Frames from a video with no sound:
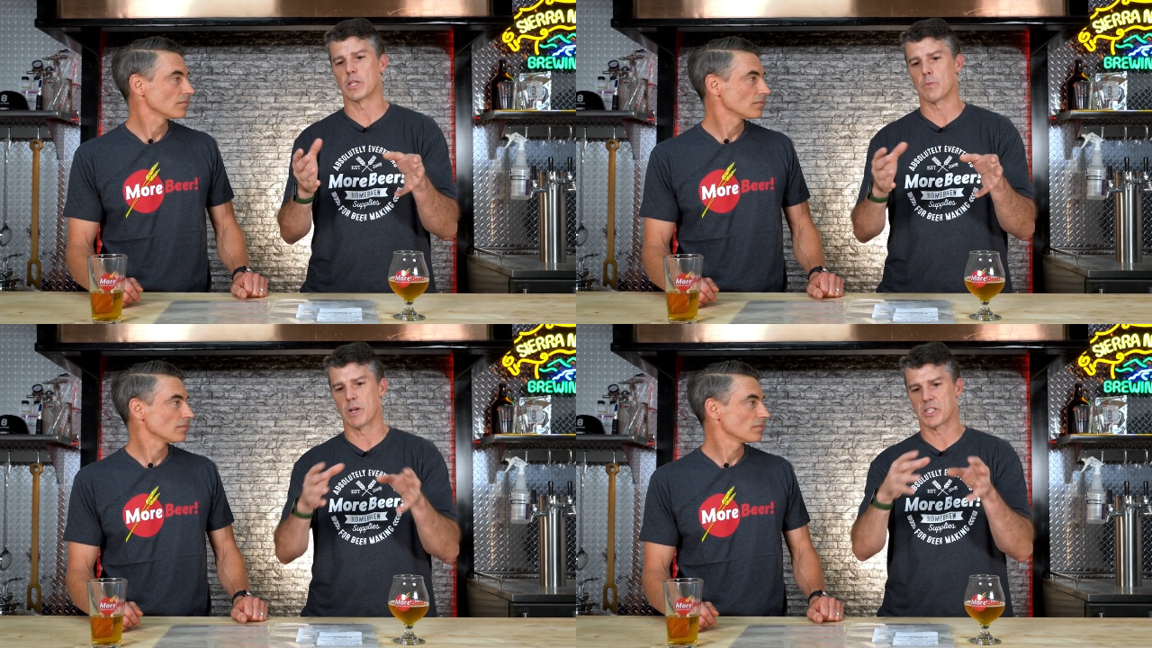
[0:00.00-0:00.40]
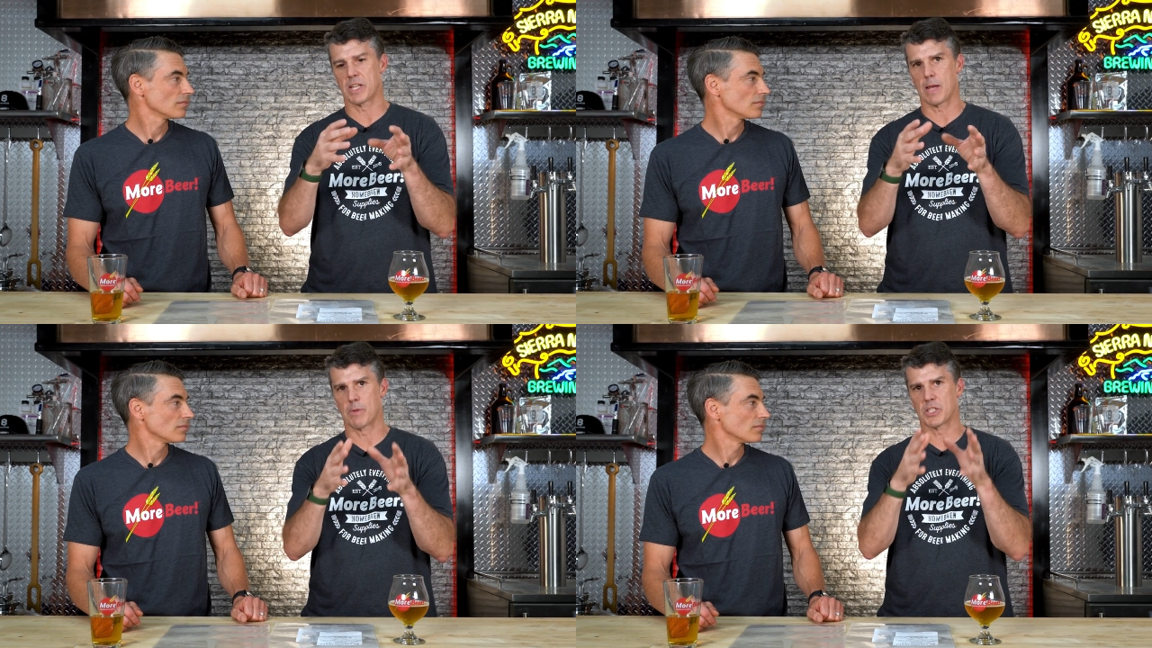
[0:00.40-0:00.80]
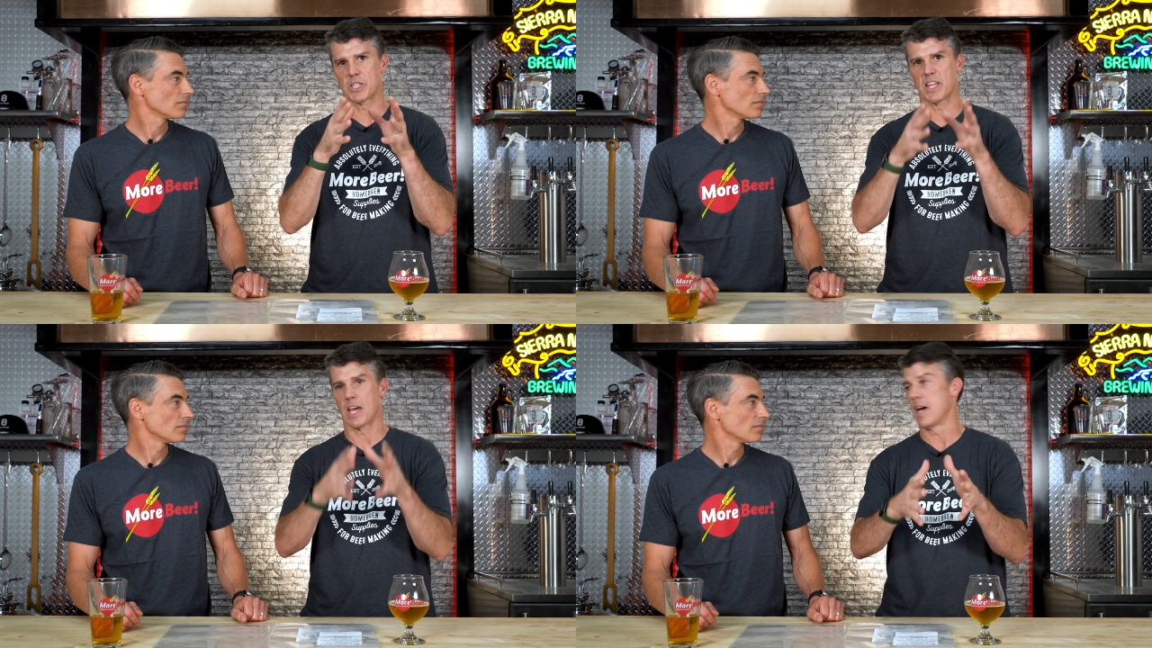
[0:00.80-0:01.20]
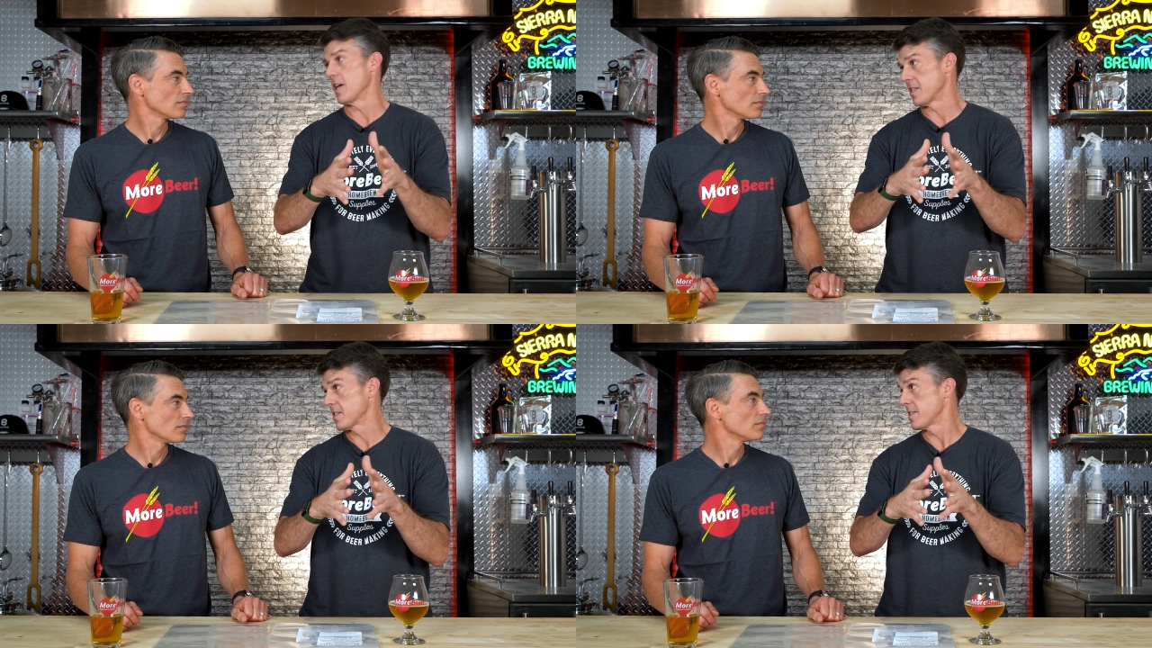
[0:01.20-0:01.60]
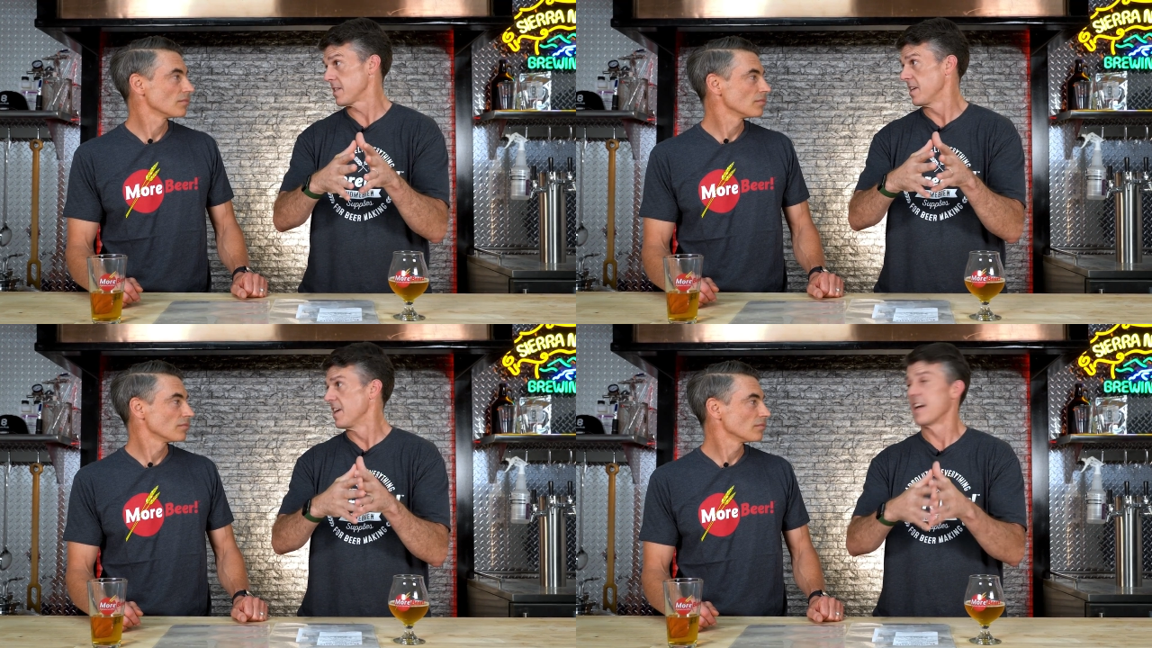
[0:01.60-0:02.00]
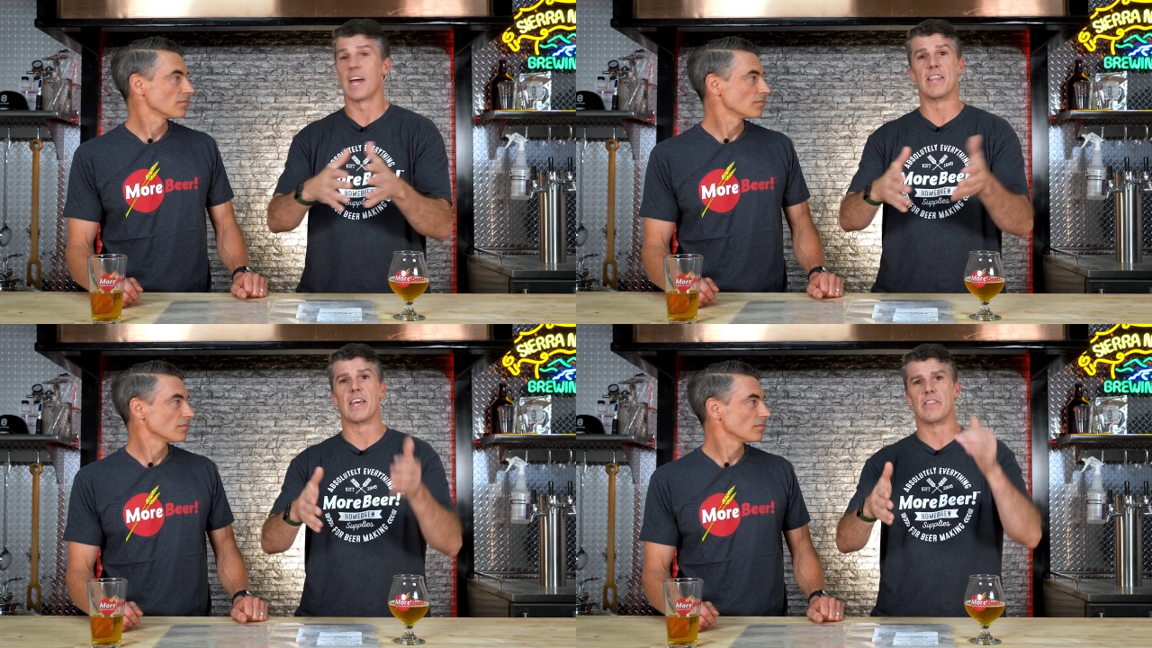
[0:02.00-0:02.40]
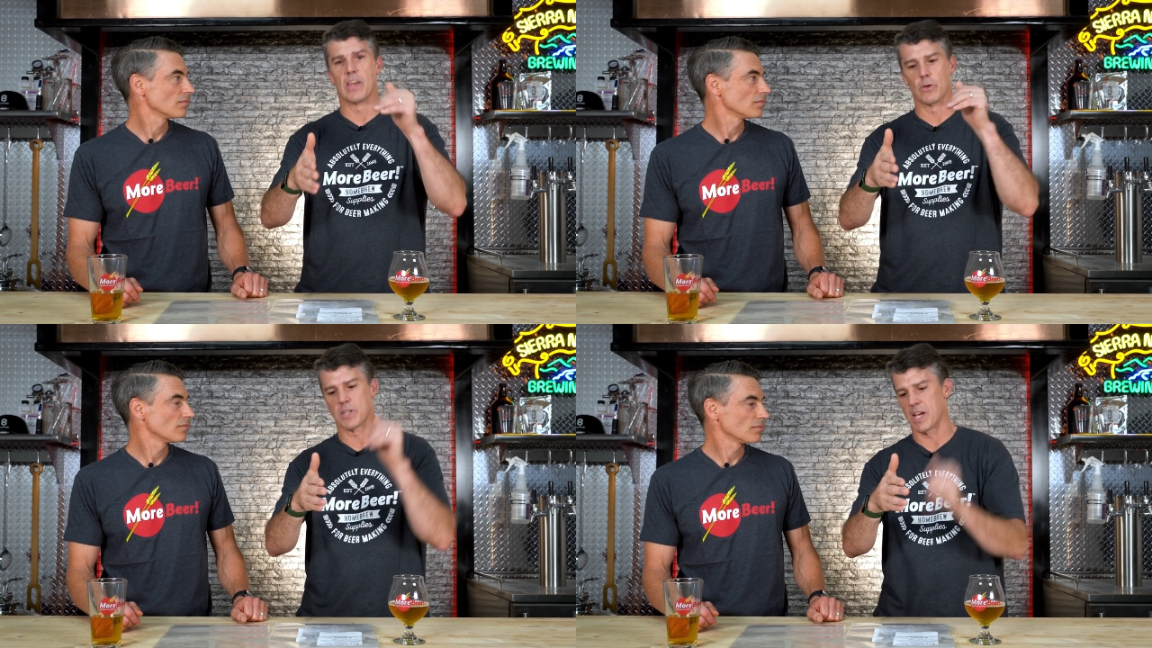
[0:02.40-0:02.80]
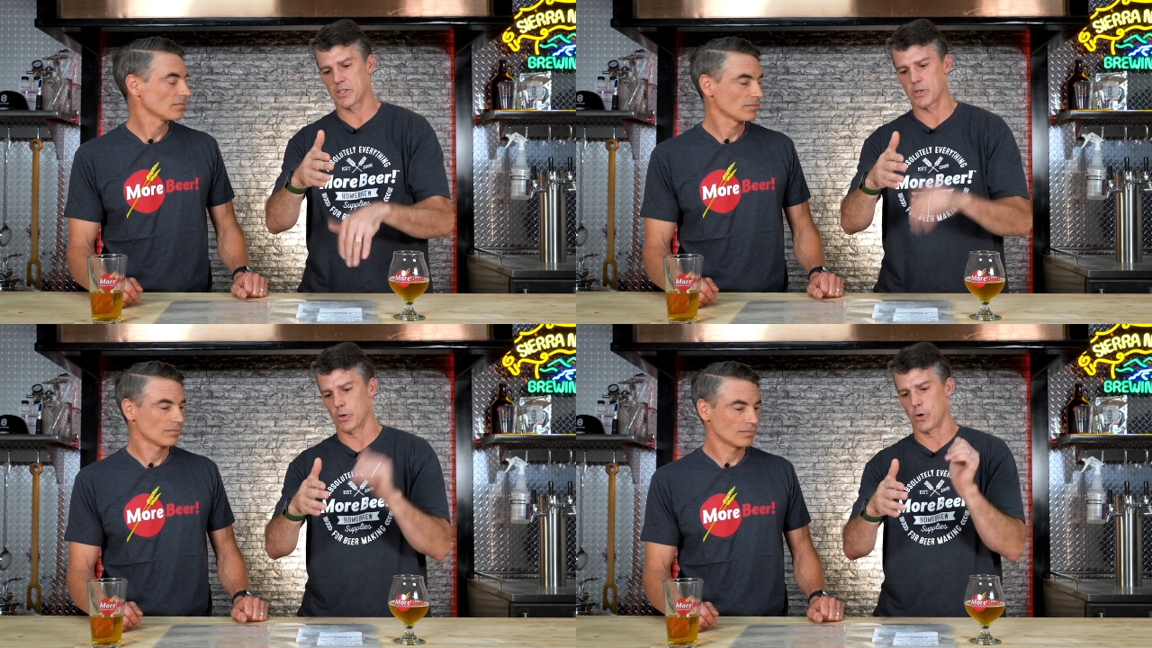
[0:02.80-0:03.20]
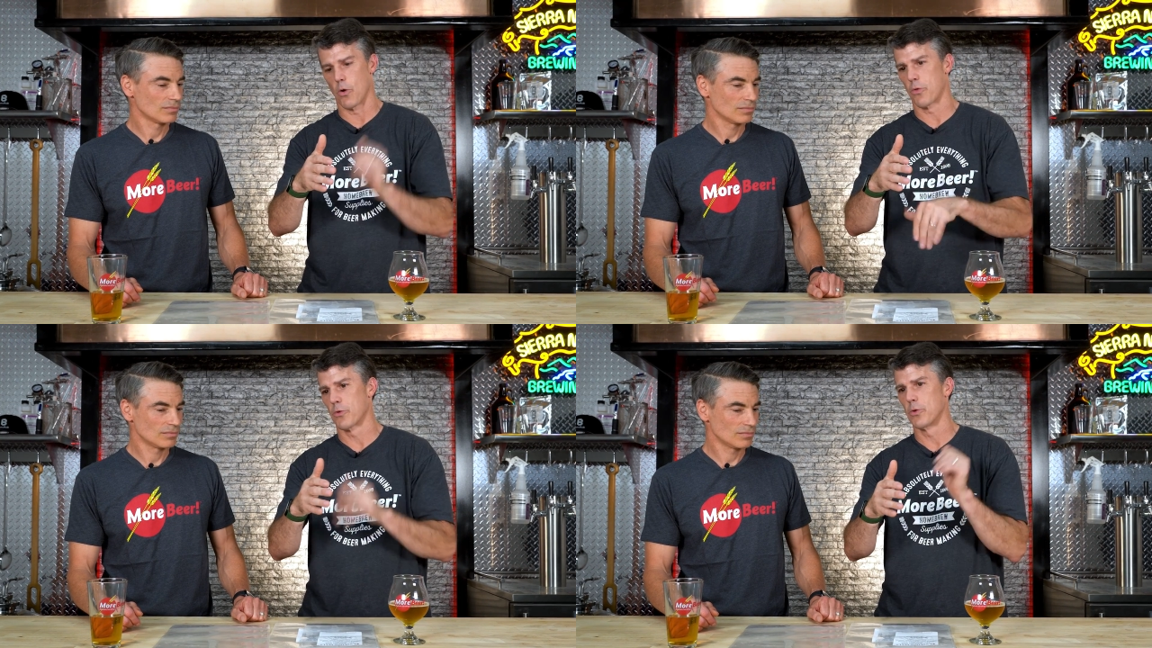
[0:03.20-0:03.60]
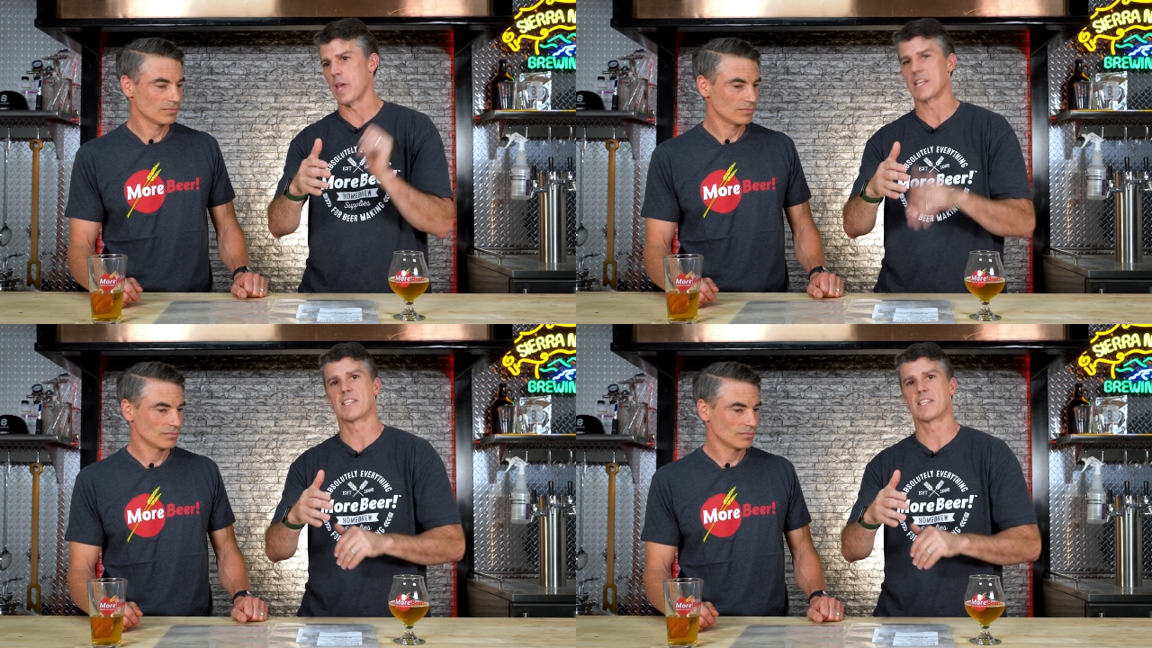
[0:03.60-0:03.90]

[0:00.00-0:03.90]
Speaker 1: as much damage to the husks. And then those husks will go through that